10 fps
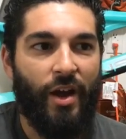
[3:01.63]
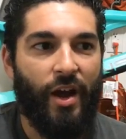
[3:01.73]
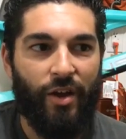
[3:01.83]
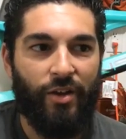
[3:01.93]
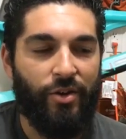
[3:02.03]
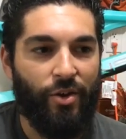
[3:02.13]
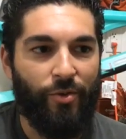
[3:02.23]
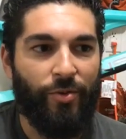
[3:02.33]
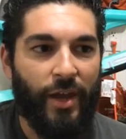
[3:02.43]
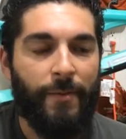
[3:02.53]

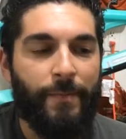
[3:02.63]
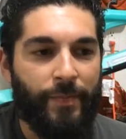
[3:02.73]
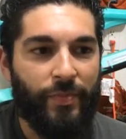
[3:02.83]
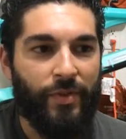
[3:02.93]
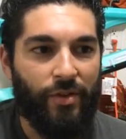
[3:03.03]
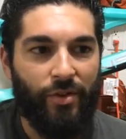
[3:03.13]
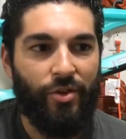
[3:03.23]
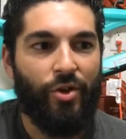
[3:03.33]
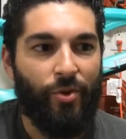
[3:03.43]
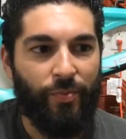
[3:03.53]
that
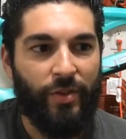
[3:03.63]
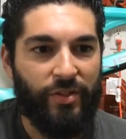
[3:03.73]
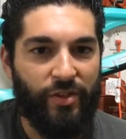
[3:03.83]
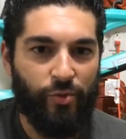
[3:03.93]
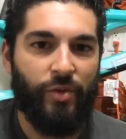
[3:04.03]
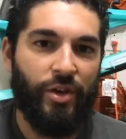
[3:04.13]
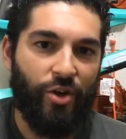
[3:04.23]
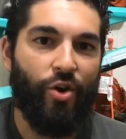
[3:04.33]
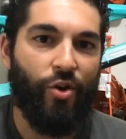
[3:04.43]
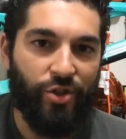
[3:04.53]
this would
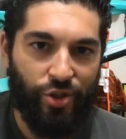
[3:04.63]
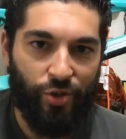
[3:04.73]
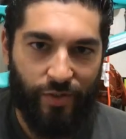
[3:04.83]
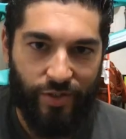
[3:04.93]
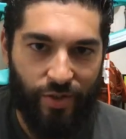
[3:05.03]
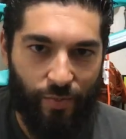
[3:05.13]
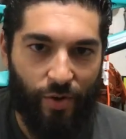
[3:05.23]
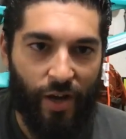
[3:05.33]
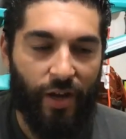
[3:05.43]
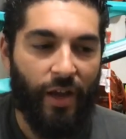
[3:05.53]
encourage you in some
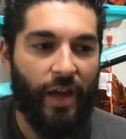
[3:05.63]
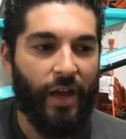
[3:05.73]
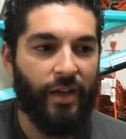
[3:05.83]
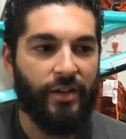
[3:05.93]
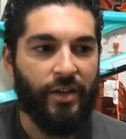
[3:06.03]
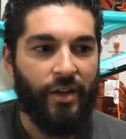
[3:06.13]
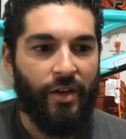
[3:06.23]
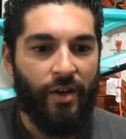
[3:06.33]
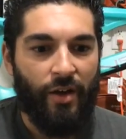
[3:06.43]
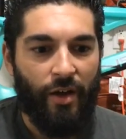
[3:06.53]
way. And
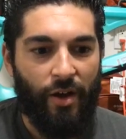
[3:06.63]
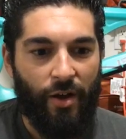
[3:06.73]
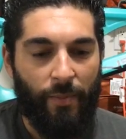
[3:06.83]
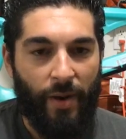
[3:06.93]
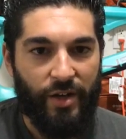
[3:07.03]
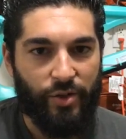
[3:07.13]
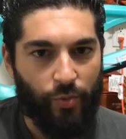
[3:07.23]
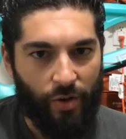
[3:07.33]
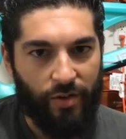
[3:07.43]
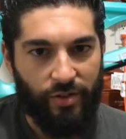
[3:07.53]
I just
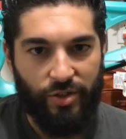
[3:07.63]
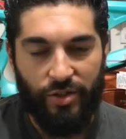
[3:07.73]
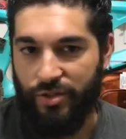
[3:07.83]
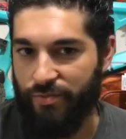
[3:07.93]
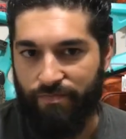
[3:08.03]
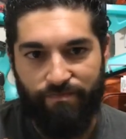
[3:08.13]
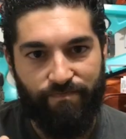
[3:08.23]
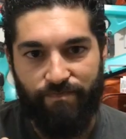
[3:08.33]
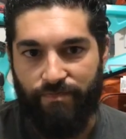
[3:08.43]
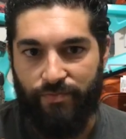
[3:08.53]
wanted
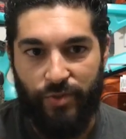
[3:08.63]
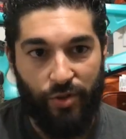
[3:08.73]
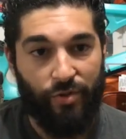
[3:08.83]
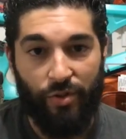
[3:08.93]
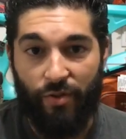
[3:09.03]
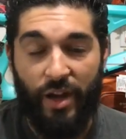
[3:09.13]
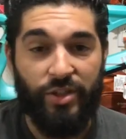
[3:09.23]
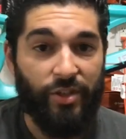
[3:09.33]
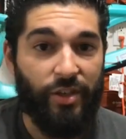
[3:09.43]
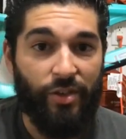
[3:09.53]
to
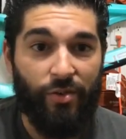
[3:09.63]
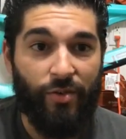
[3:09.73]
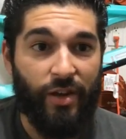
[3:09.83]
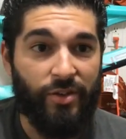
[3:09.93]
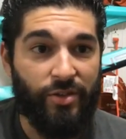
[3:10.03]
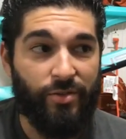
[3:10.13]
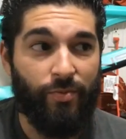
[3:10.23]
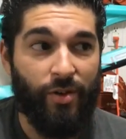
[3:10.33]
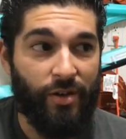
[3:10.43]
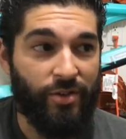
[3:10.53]
congratulate you, and just
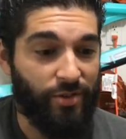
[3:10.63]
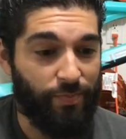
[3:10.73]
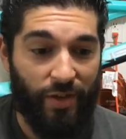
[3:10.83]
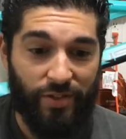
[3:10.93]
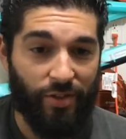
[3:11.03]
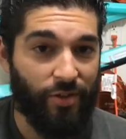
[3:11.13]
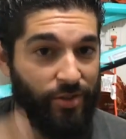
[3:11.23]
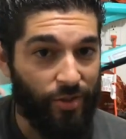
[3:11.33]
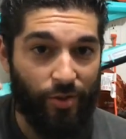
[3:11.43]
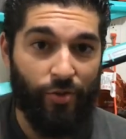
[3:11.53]
wanted to basically
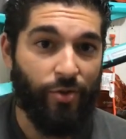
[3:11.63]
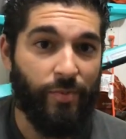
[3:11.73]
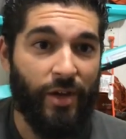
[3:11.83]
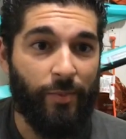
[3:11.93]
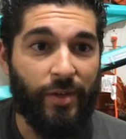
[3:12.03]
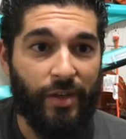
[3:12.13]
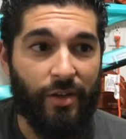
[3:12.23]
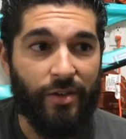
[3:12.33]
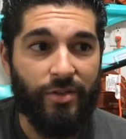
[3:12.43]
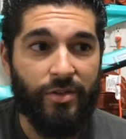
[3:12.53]
salute you, man,
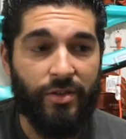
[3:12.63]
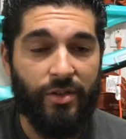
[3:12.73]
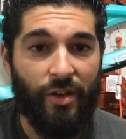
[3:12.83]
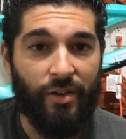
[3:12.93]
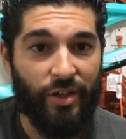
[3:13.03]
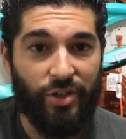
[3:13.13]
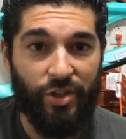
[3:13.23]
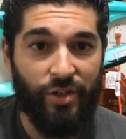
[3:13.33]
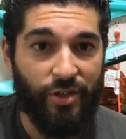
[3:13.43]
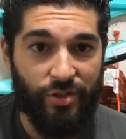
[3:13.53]
because
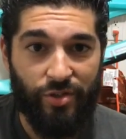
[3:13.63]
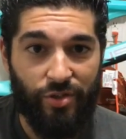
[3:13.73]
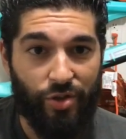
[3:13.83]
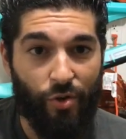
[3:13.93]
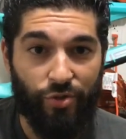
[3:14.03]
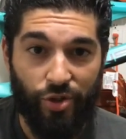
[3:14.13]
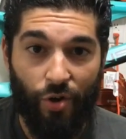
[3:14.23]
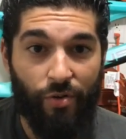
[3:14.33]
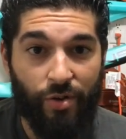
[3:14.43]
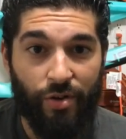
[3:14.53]
addiction is no
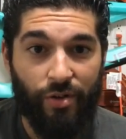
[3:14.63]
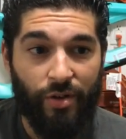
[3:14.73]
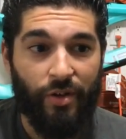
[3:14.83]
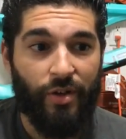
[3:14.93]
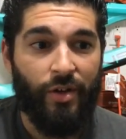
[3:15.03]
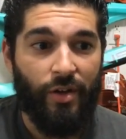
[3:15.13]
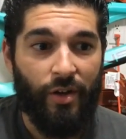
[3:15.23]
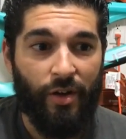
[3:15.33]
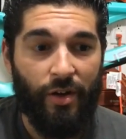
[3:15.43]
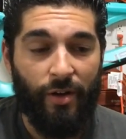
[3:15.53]
joke.
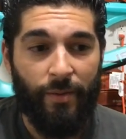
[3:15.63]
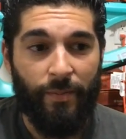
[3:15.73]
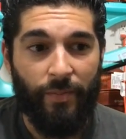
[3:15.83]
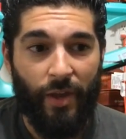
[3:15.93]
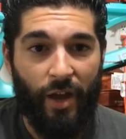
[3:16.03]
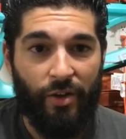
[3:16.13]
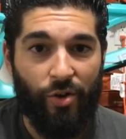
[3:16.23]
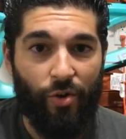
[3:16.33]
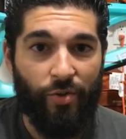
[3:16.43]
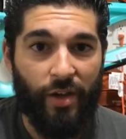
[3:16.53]
I
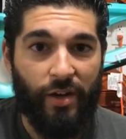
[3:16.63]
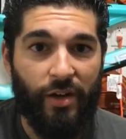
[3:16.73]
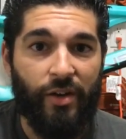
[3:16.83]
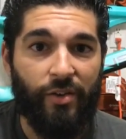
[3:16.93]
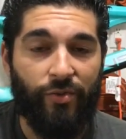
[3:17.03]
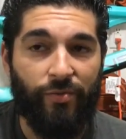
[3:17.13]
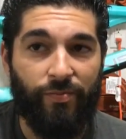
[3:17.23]
know that it is